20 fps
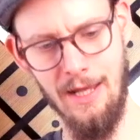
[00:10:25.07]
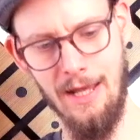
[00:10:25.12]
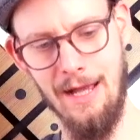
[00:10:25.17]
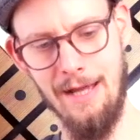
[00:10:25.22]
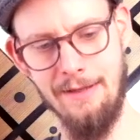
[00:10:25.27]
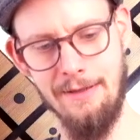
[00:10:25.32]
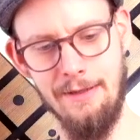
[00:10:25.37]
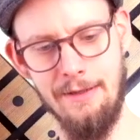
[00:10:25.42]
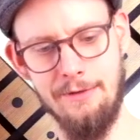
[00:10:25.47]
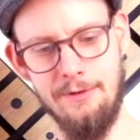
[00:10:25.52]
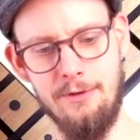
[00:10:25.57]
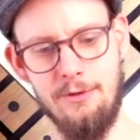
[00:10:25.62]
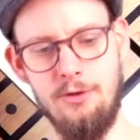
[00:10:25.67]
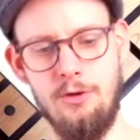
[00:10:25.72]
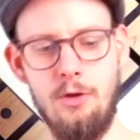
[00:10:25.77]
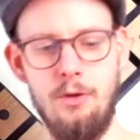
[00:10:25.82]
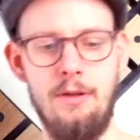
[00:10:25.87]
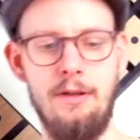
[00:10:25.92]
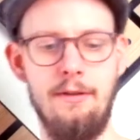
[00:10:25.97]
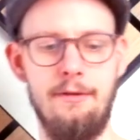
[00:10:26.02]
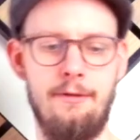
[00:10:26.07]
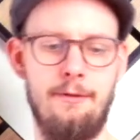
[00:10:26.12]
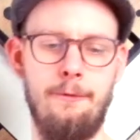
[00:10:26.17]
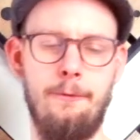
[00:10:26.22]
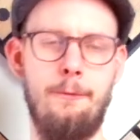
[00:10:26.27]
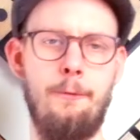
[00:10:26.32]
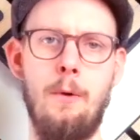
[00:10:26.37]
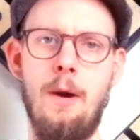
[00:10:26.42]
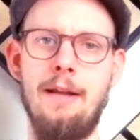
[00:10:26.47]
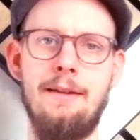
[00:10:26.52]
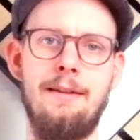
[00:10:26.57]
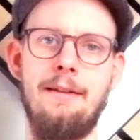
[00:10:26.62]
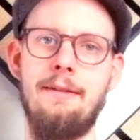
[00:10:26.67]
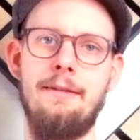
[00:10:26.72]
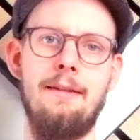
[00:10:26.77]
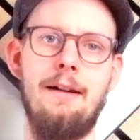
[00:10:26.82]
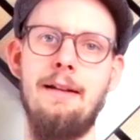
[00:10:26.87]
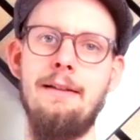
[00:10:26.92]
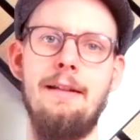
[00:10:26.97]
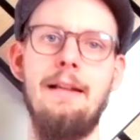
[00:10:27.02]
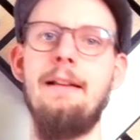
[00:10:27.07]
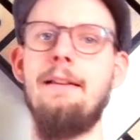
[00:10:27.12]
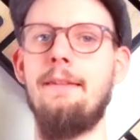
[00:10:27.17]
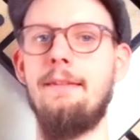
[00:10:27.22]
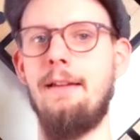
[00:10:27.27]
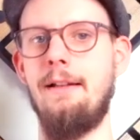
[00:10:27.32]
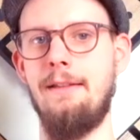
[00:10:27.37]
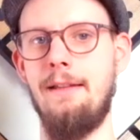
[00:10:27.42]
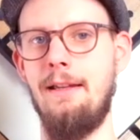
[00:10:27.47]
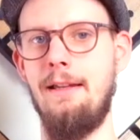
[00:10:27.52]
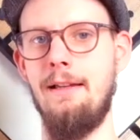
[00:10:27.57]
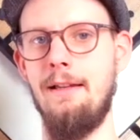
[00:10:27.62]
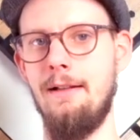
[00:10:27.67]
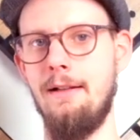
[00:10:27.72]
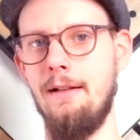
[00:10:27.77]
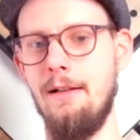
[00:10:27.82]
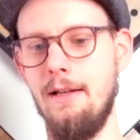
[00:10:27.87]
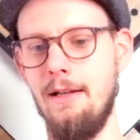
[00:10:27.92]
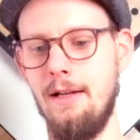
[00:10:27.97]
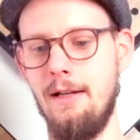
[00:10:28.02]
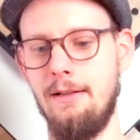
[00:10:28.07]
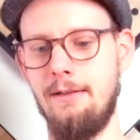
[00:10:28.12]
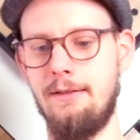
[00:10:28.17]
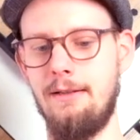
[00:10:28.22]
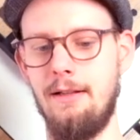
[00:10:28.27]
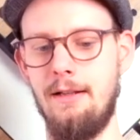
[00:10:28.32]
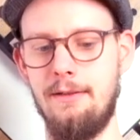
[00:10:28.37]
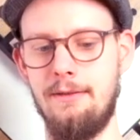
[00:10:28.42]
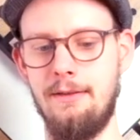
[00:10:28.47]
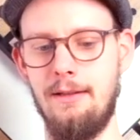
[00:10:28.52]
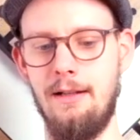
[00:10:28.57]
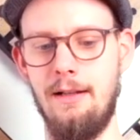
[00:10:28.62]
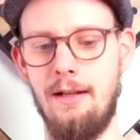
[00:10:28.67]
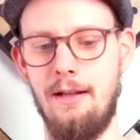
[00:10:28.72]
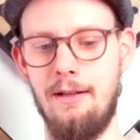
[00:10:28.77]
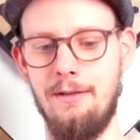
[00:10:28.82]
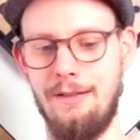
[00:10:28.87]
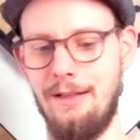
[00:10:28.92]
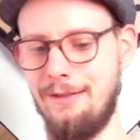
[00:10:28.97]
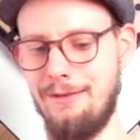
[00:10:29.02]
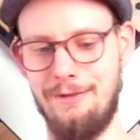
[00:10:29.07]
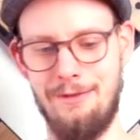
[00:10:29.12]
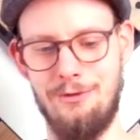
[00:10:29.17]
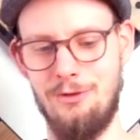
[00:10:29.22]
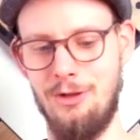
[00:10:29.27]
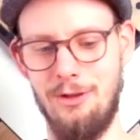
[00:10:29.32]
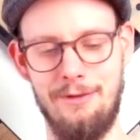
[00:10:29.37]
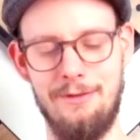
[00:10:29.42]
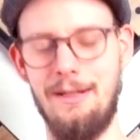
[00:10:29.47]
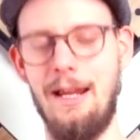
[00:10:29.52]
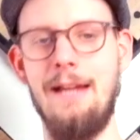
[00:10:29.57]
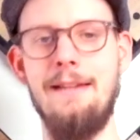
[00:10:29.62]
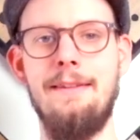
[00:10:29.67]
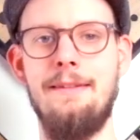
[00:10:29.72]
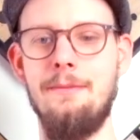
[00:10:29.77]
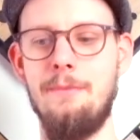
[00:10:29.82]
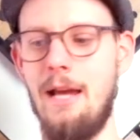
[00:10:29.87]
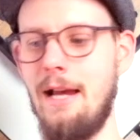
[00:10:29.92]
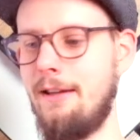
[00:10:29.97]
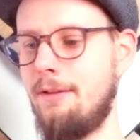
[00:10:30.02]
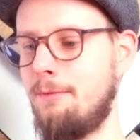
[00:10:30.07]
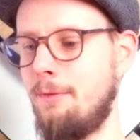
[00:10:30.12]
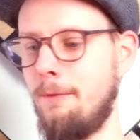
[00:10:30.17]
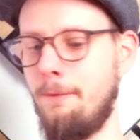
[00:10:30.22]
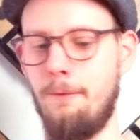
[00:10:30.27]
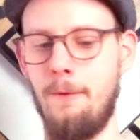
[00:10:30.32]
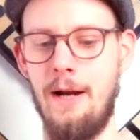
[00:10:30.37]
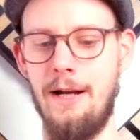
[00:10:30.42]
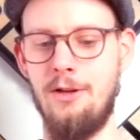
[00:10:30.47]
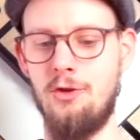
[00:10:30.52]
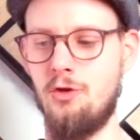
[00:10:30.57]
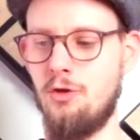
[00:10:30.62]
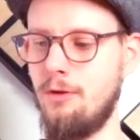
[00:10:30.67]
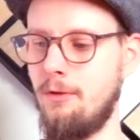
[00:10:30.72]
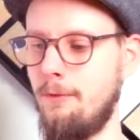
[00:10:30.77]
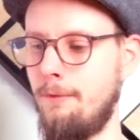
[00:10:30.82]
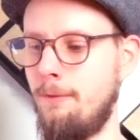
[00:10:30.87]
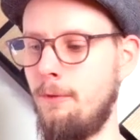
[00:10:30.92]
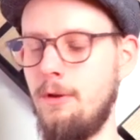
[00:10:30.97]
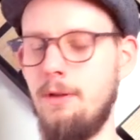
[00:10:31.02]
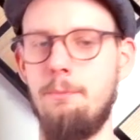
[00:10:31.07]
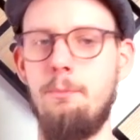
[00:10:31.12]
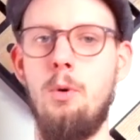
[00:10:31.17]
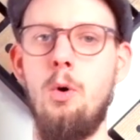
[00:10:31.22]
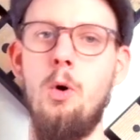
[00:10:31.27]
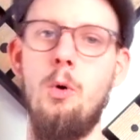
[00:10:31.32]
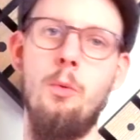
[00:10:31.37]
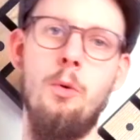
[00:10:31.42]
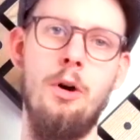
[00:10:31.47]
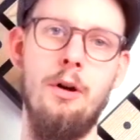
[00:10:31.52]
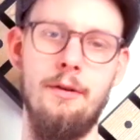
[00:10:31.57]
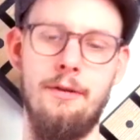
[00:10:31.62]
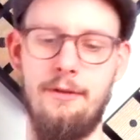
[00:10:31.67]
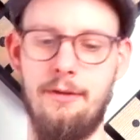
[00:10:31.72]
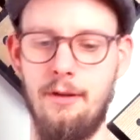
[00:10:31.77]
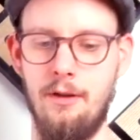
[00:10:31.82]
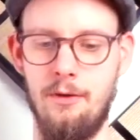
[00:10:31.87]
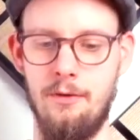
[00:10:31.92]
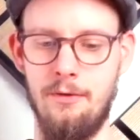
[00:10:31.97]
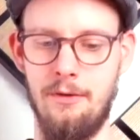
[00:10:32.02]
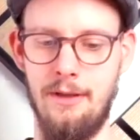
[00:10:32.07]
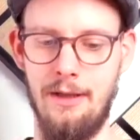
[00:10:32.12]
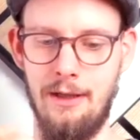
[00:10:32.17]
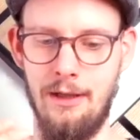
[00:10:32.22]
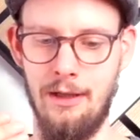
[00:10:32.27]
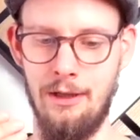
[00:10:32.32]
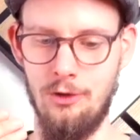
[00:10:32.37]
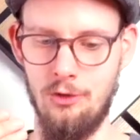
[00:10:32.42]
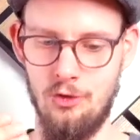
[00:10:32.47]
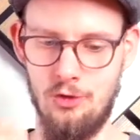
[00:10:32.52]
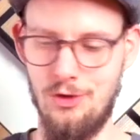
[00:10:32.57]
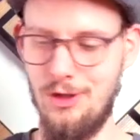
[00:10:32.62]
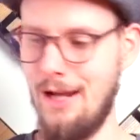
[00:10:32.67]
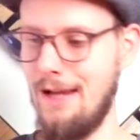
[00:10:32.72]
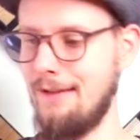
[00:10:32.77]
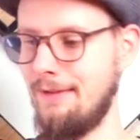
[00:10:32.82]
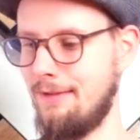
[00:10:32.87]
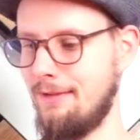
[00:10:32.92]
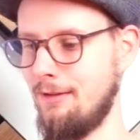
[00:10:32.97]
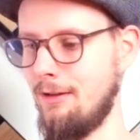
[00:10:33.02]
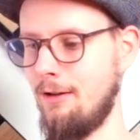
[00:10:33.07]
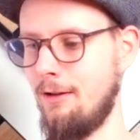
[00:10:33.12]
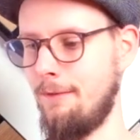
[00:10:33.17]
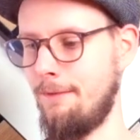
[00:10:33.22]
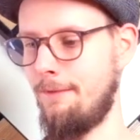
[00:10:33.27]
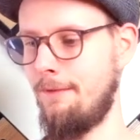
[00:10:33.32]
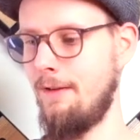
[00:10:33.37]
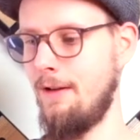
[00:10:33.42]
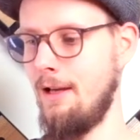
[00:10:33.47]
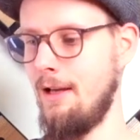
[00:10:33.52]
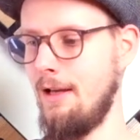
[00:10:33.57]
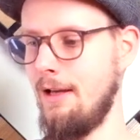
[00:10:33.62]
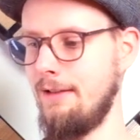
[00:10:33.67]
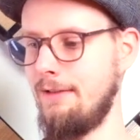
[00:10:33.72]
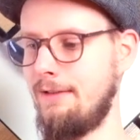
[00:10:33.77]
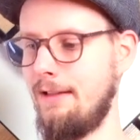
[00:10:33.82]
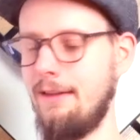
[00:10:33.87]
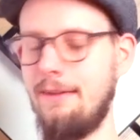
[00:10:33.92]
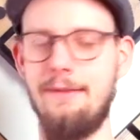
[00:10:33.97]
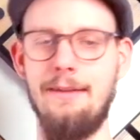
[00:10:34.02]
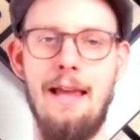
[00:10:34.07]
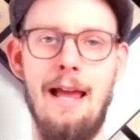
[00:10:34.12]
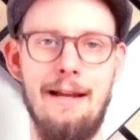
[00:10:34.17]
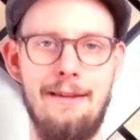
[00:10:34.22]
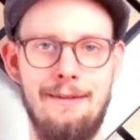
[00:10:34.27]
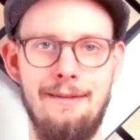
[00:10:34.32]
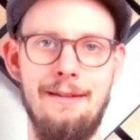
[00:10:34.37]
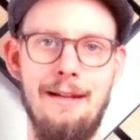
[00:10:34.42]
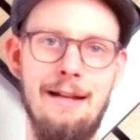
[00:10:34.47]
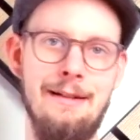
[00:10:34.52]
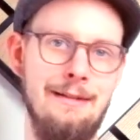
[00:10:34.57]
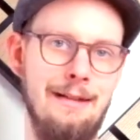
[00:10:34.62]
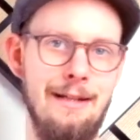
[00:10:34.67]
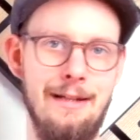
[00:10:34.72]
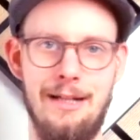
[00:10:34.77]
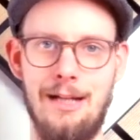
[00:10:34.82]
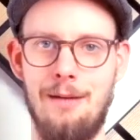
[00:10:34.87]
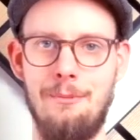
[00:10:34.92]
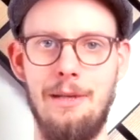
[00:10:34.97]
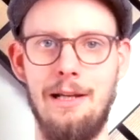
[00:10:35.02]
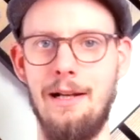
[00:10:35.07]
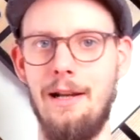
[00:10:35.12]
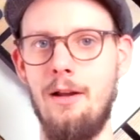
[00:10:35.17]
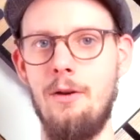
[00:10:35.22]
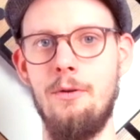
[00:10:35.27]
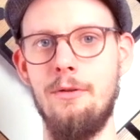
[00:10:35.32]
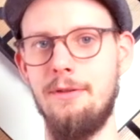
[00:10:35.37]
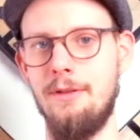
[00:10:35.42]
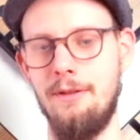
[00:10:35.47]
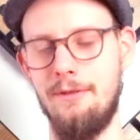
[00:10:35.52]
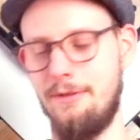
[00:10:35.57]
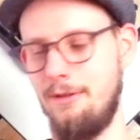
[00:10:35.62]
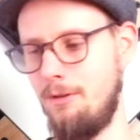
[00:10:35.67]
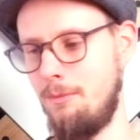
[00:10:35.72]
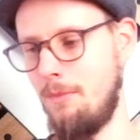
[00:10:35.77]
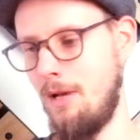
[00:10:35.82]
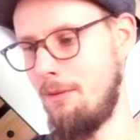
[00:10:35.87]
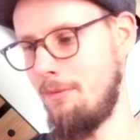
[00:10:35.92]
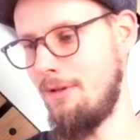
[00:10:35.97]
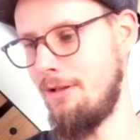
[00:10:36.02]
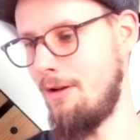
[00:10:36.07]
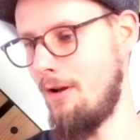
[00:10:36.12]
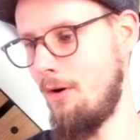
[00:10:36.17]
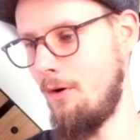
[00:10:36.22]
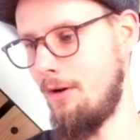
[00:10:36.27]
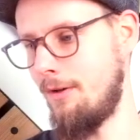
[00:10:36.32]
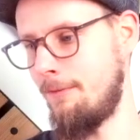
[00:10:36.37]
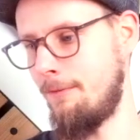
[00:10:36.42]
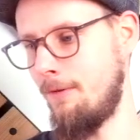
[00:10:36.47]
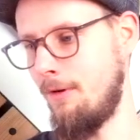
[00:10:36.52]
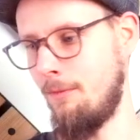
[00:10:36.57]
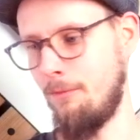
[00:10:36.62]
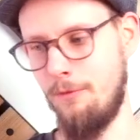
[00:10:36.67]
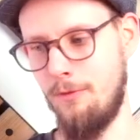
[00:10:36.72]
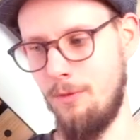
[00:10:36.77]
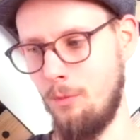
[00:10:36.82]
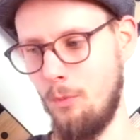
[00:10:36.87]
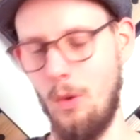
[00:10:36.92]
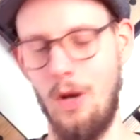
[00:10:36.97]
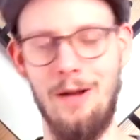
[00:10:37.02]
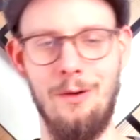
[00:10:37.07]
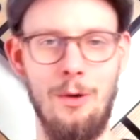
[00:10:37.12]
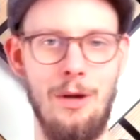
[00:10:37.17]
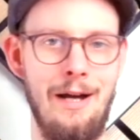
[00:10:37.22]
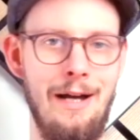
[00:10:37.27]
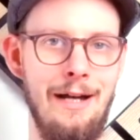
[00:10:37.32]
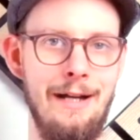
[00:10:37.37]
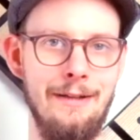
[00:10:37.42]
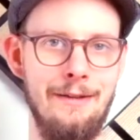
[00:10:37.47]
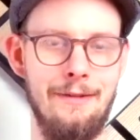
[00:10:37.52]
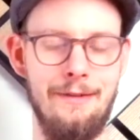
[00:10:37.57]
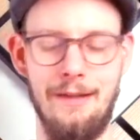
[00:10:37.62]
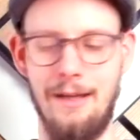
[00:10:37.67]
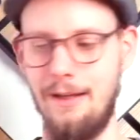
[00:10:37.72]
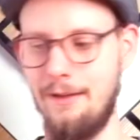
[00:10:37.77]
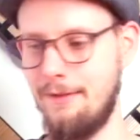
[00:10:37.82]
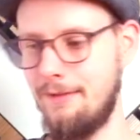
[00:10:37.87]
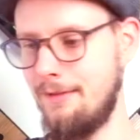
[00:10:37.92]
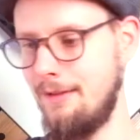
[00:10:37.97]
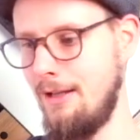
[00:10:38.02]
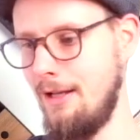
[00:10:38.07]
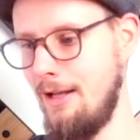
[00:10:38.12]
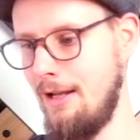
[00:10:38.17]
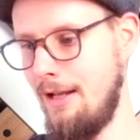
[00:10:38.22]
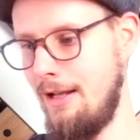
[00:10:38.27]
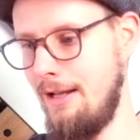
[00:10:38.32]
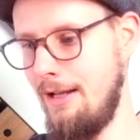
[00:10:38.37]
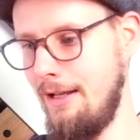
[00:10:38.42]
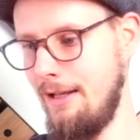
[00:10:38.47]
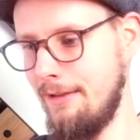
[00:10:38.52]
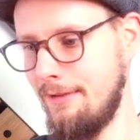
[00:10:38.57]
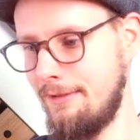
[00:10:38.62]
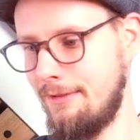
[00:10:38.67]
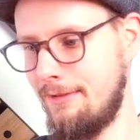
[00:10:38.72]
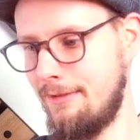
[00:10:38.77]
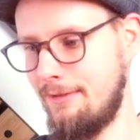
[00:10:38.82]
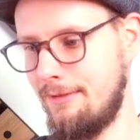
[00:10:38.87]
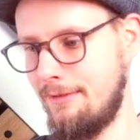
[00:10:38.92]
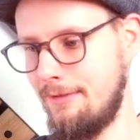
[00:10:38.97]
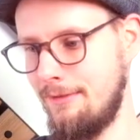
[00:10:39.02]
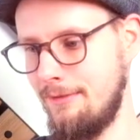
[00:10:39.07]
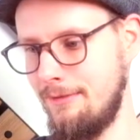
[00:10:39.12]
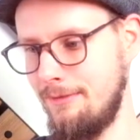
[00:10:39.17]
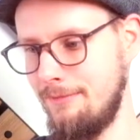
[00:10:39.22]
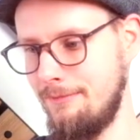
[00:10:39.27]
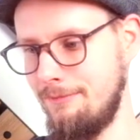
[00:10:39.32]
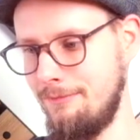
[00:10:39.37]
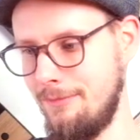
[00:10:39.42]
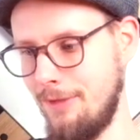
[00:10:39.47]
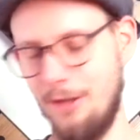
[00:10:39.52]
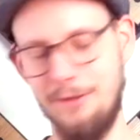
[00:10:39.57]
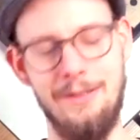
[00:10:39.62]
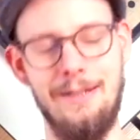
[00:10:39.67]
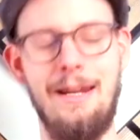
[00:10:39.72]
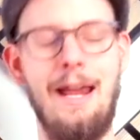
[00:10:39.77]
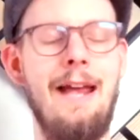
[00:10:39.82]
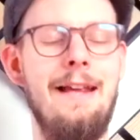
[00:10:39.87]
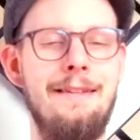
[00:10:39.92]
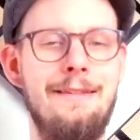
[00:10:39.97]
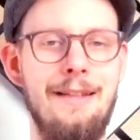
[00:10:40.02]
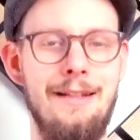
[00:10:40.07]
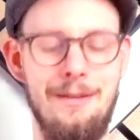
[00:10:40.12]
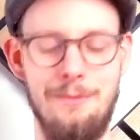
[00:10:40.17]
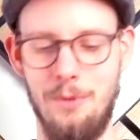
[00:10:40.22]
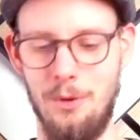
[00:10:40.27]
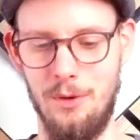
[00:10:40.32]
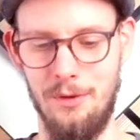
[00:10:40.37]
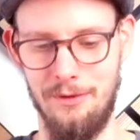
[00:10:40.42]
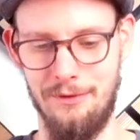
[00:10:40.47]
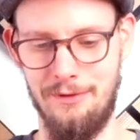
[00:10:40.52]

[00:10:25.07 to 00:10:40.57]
added to this thread design inside here that just gains some extra friction for the pull rod, so the chance of this accidentally coming loose, as you maybe know it from regular hi-hat stands, is not the case anymore.